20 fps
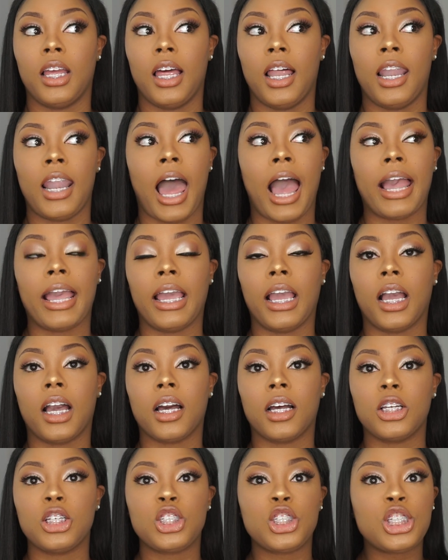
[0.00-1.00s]
Like
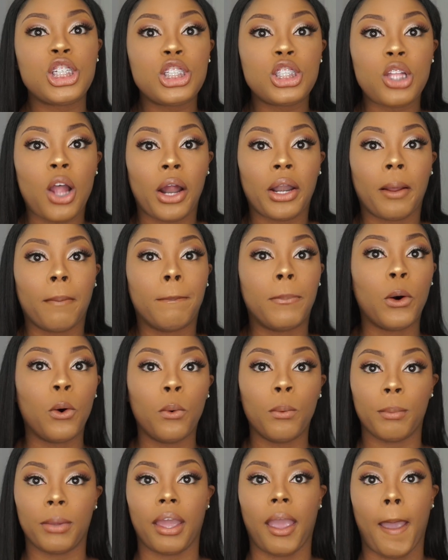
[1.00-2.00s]
she started
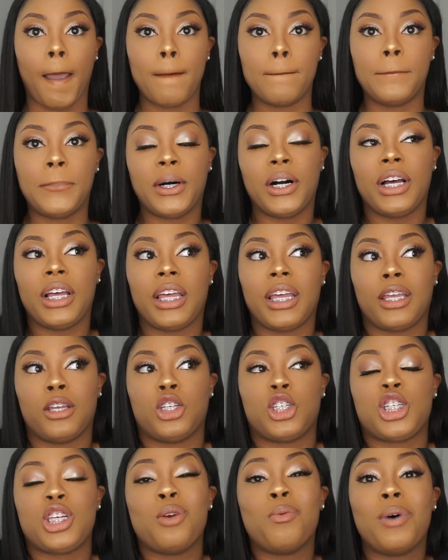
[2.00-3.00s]
booming, but
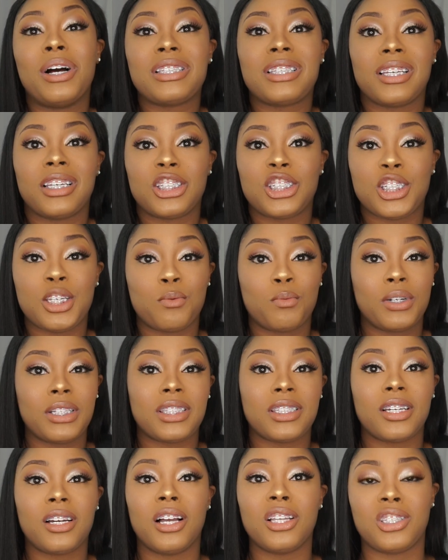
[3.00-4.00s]
she wasn't. She went
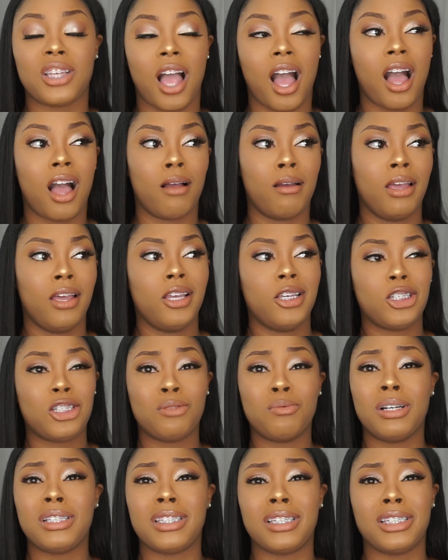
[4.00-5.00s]
to her job.
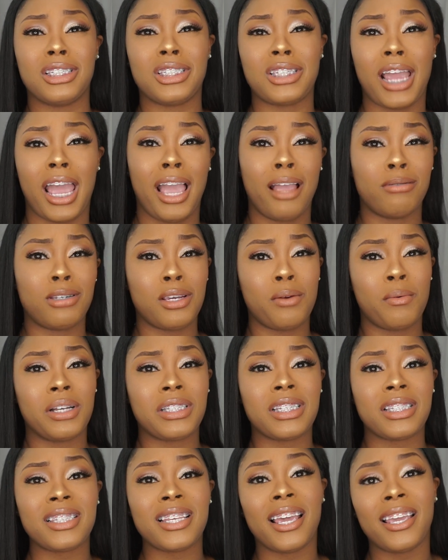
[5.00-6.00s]
She wasn't ashamed. She
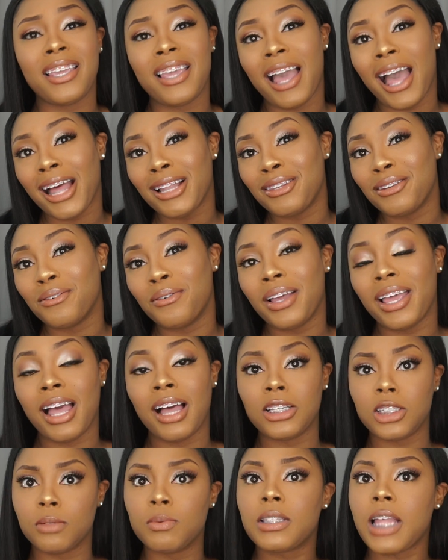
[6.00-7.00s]
wasn't saying, yeah, I do
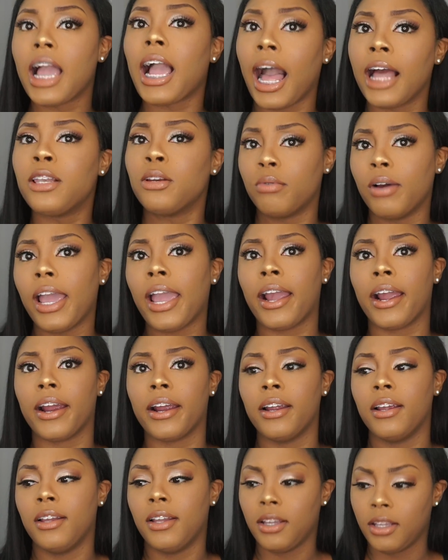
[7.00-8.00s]
hair. She was like, I do hair.
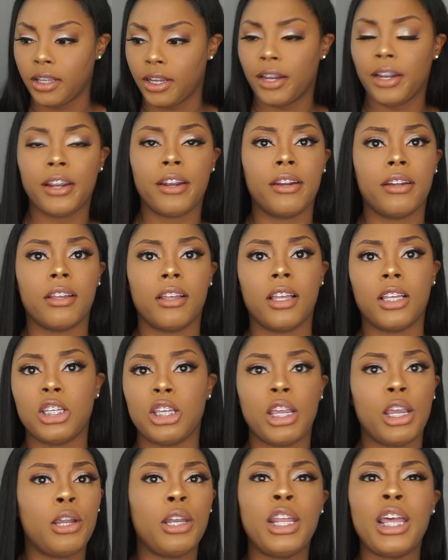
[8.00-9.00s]
Here,
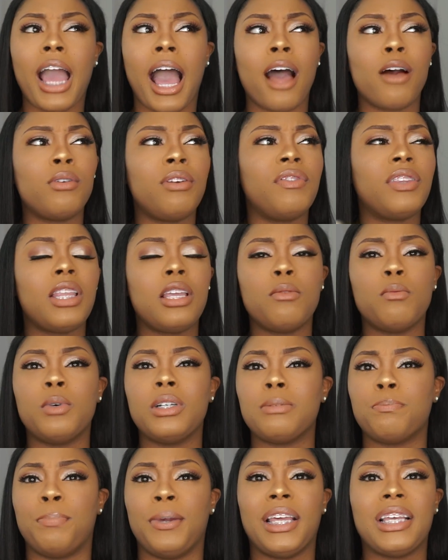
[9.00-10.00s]
I don't even
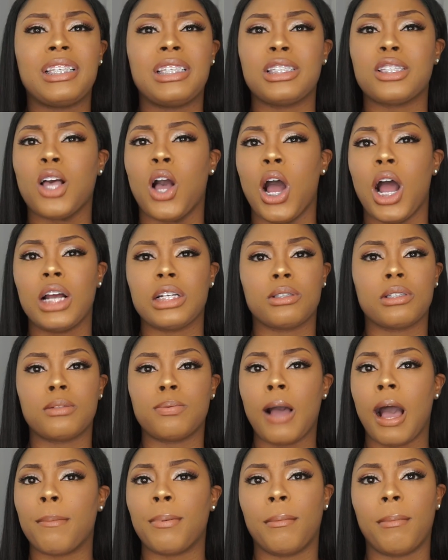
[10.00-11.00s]
think business cards was
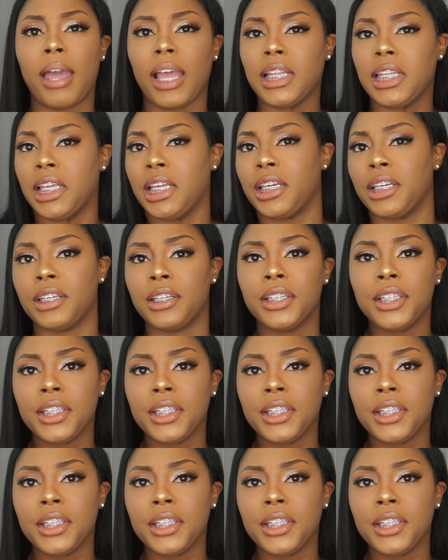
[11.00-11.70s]
popping back then.